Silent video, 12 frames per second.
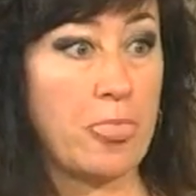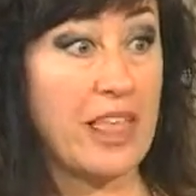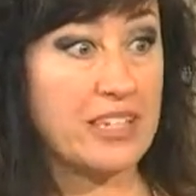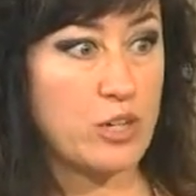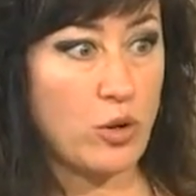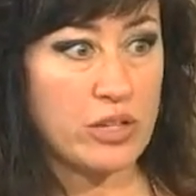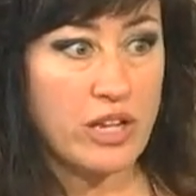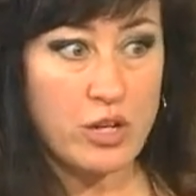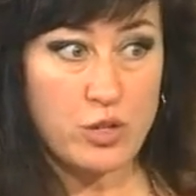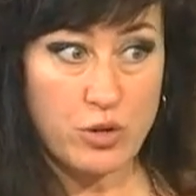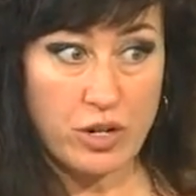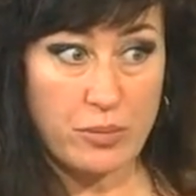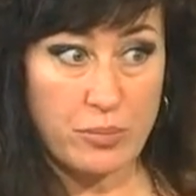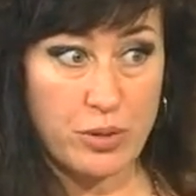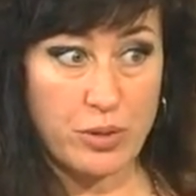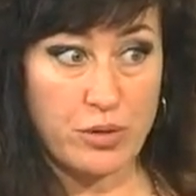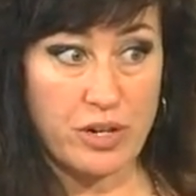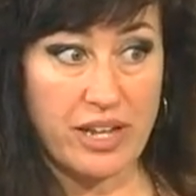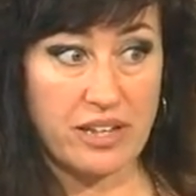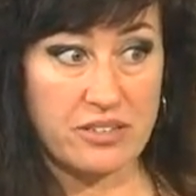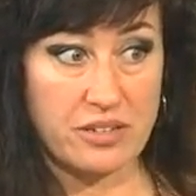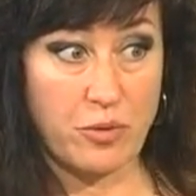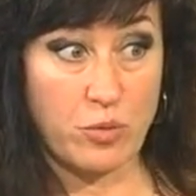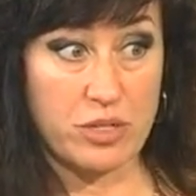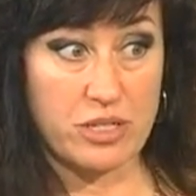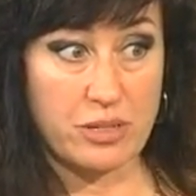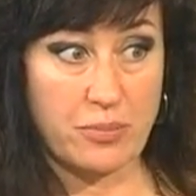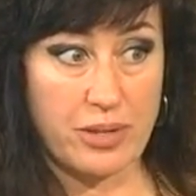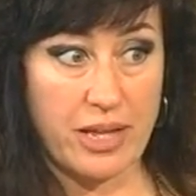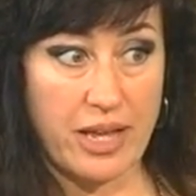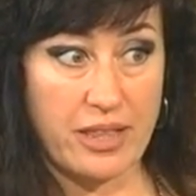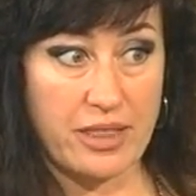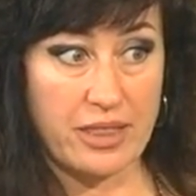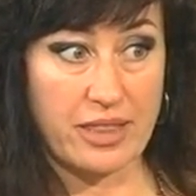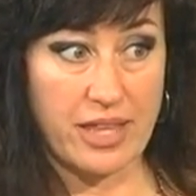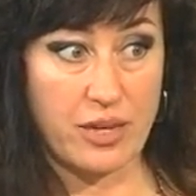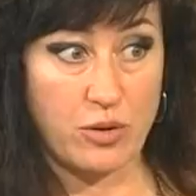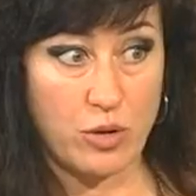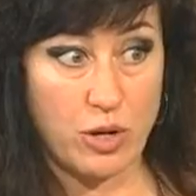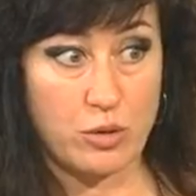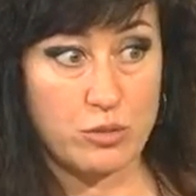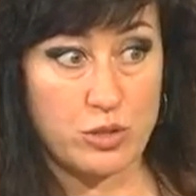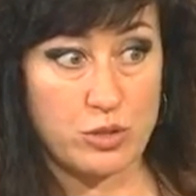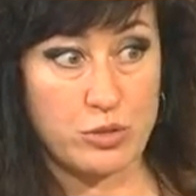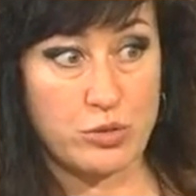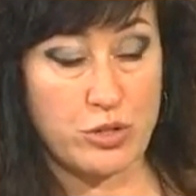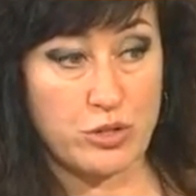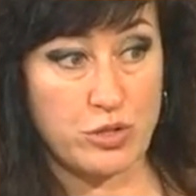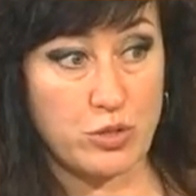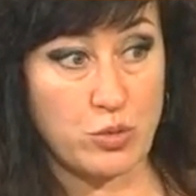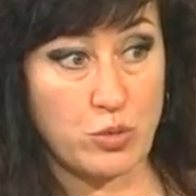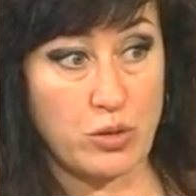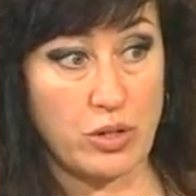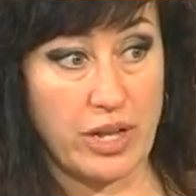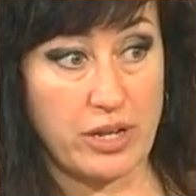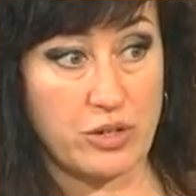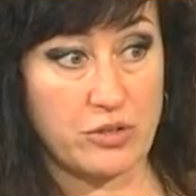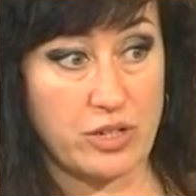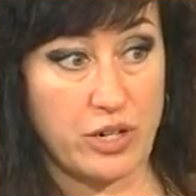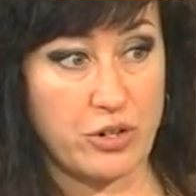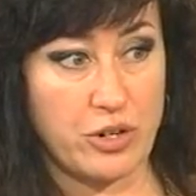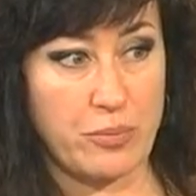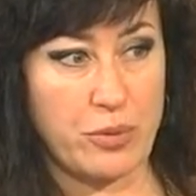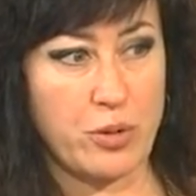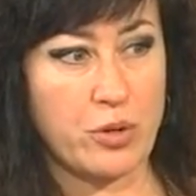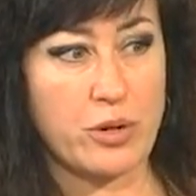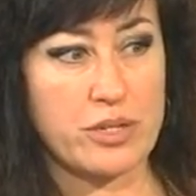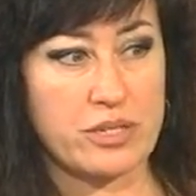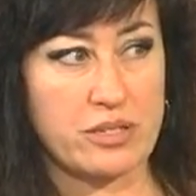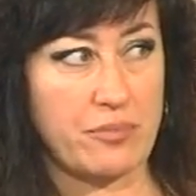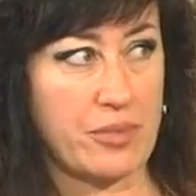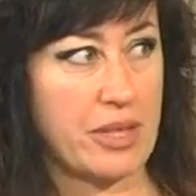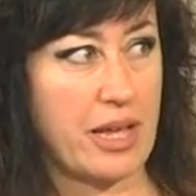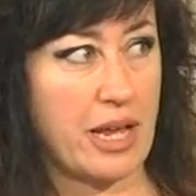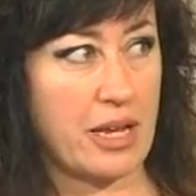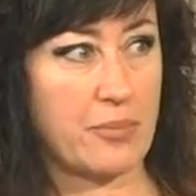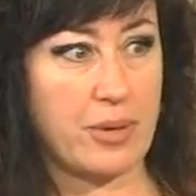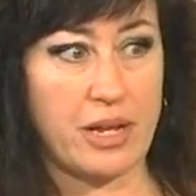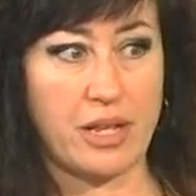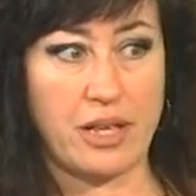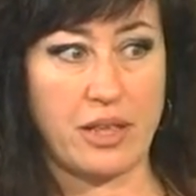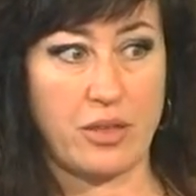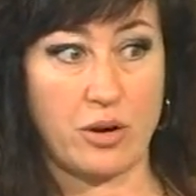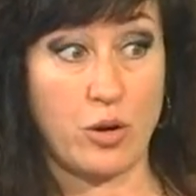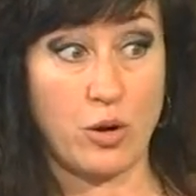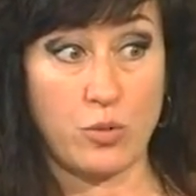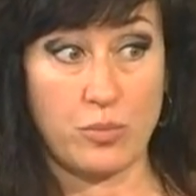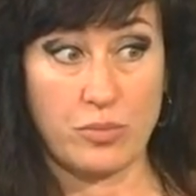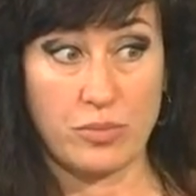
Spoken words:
Is it only on your computer? Like if someone wants to play it, they go to your school and use it on your computer, or is it something that anybody in their home?